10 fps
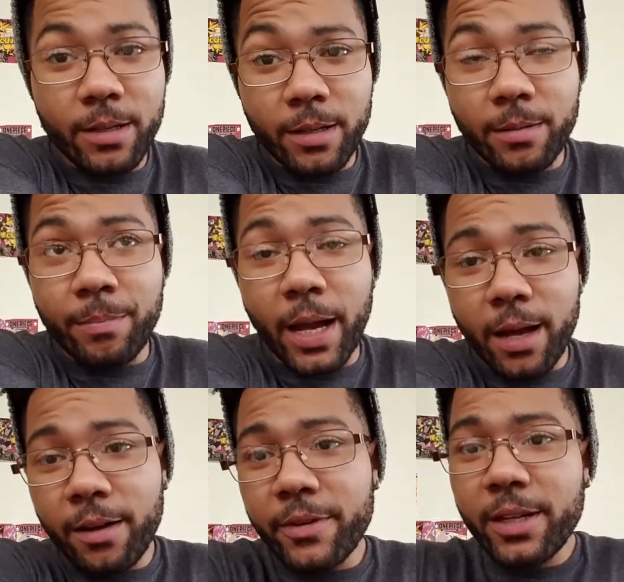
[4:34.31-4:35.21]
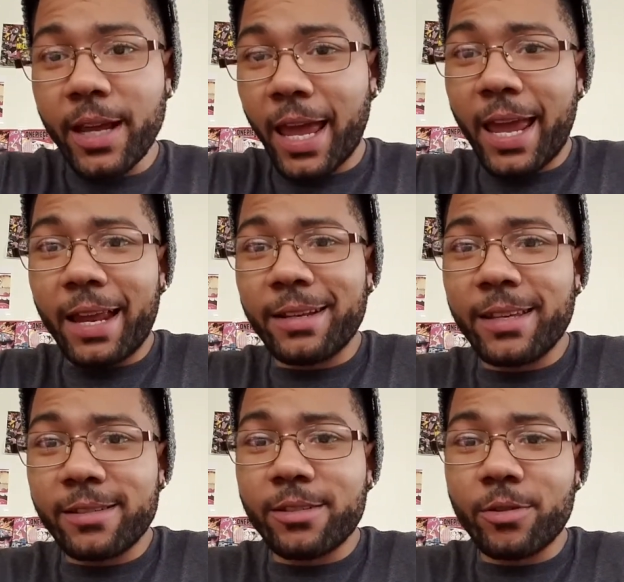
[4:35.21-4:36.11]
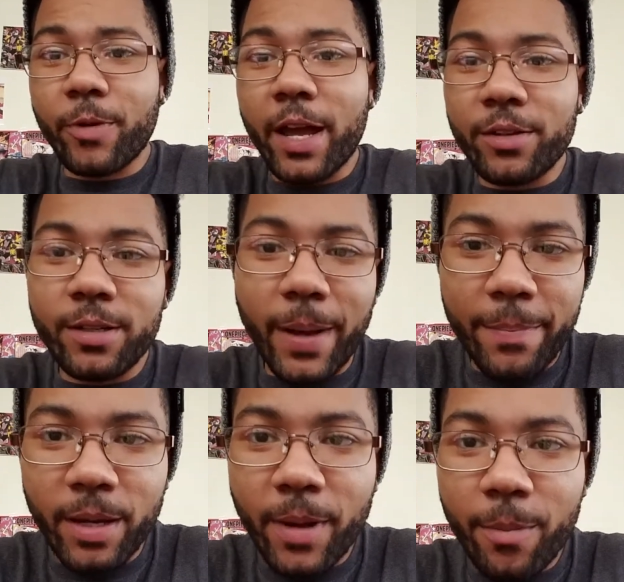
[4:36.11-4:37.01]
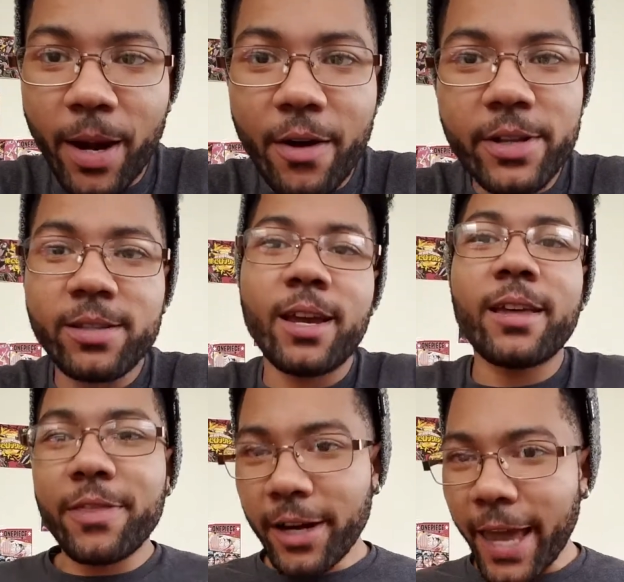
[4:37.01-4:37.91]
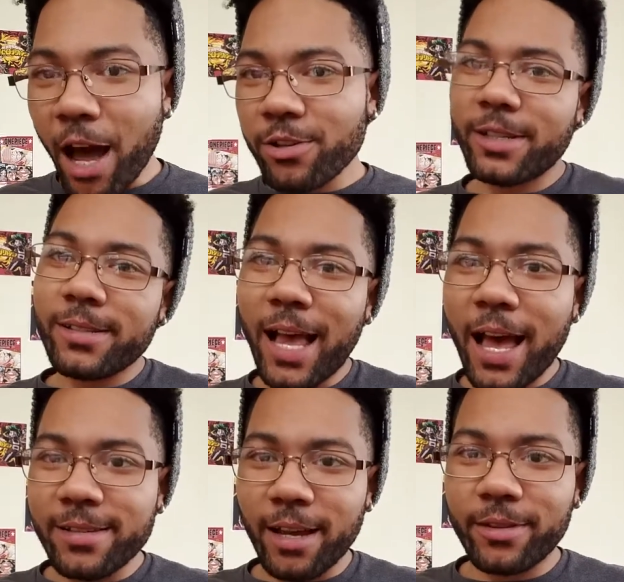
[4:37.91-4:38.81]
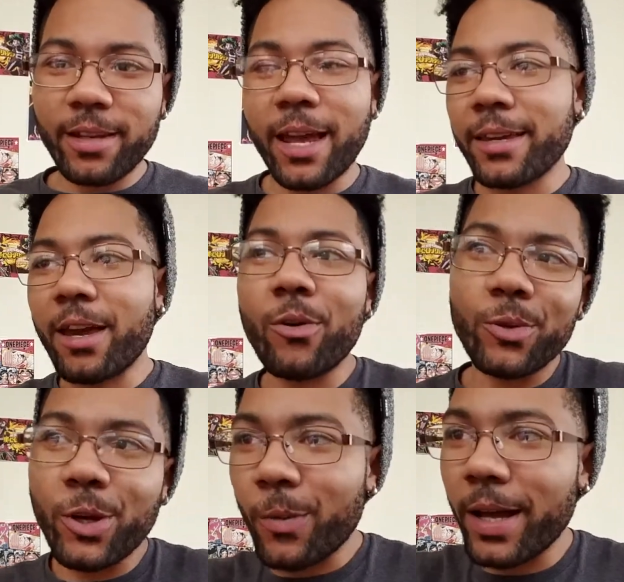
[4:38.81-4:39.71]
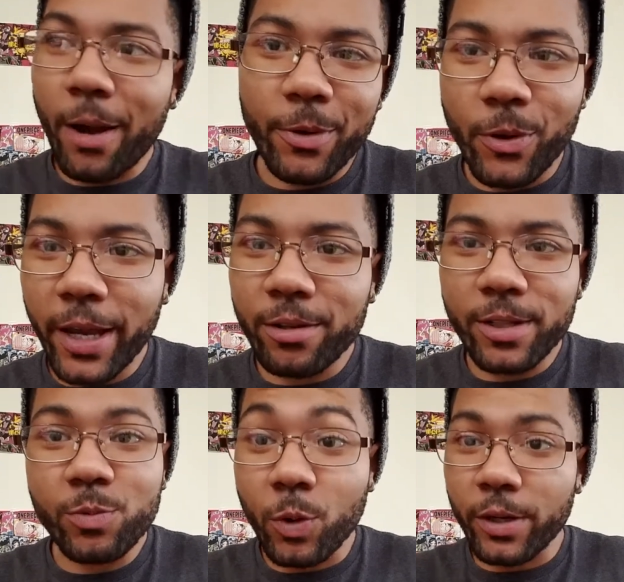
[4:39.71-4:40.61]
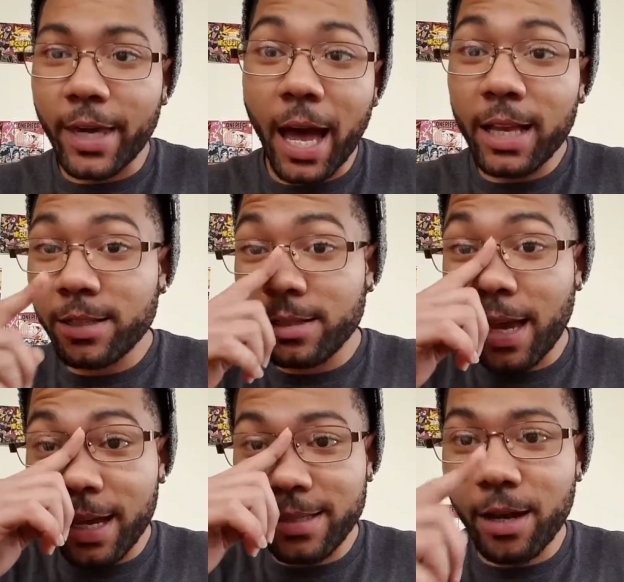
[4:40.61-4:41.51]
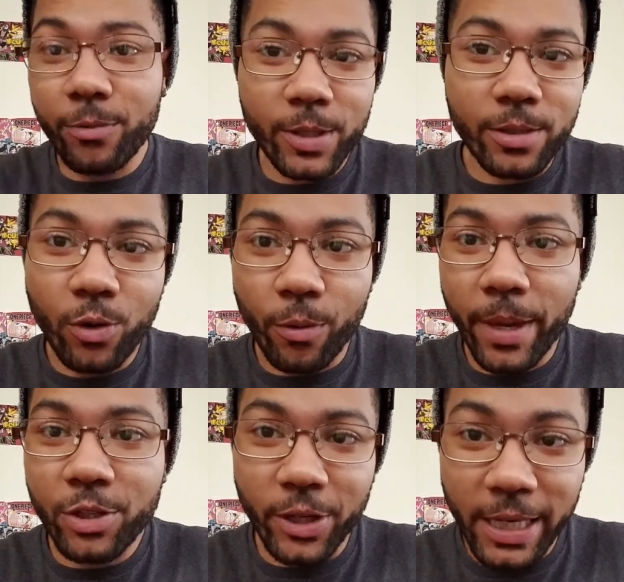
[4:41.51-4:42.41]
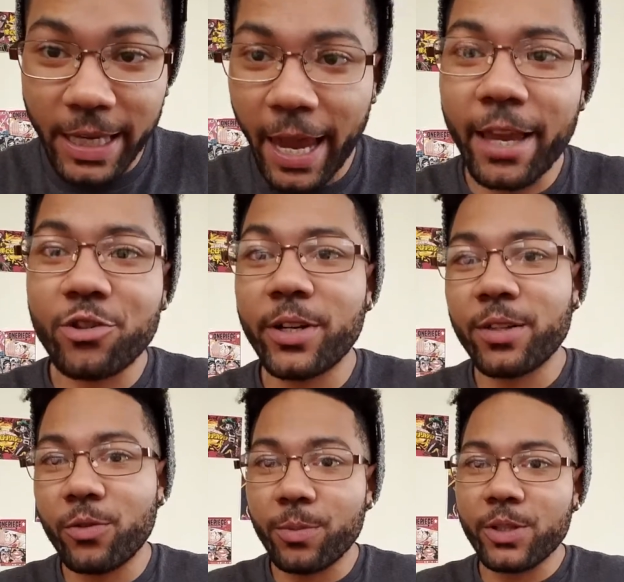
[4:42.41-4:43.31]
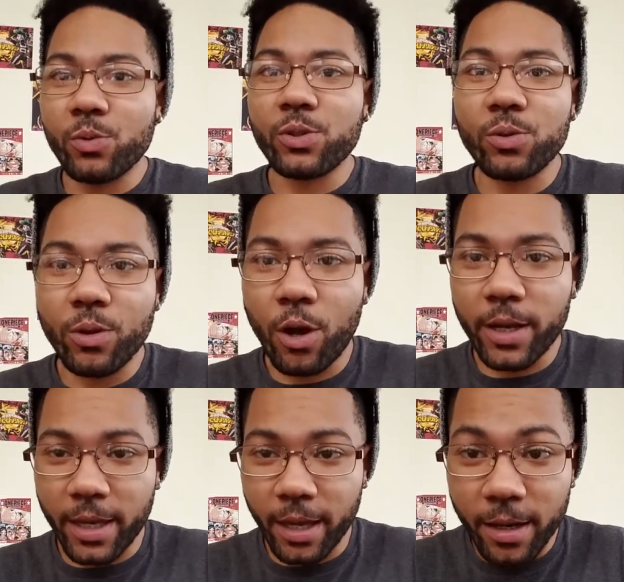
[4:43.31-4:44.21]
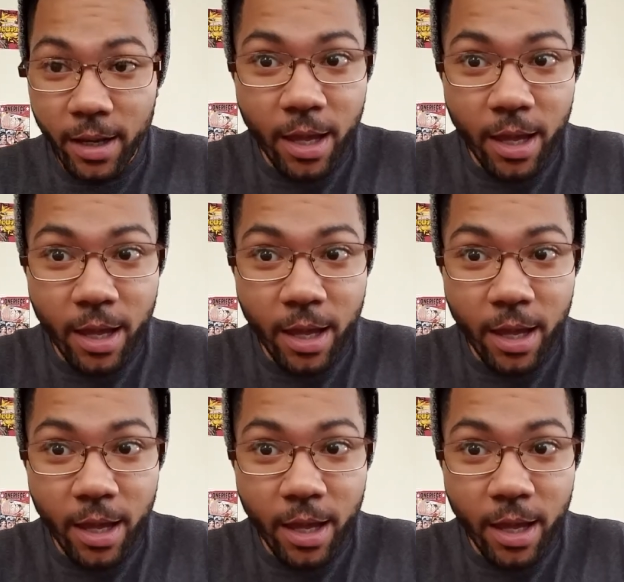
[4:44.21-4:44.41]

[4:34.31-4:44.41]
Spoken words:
Oven and gets surrounded by Big Mom Pirates, they're gouging his eyes out. They're like, yo, you know what? How we going to handle this? We're going to gouge his eyes out and we just going to make sure he can't transform into a Sulong again.